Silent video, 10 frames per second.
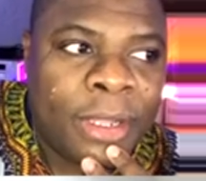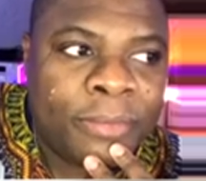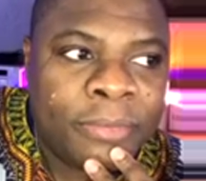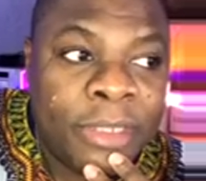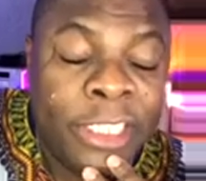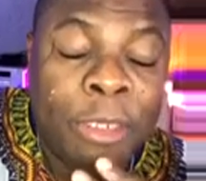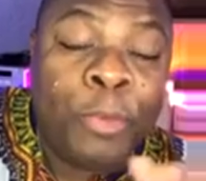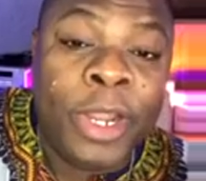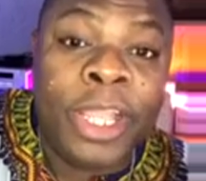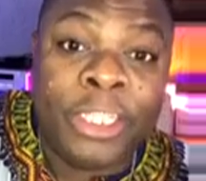it's a pretty
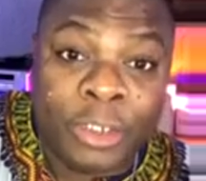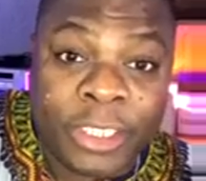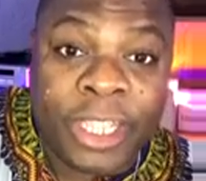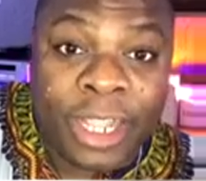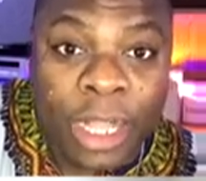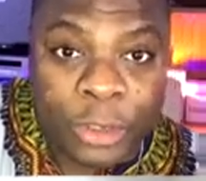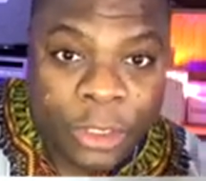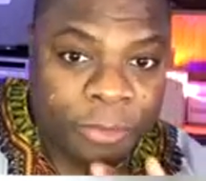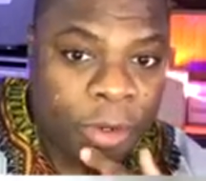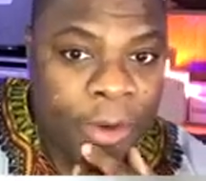interesting culture, all
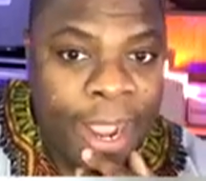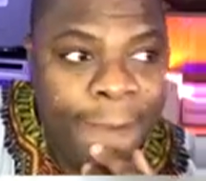right?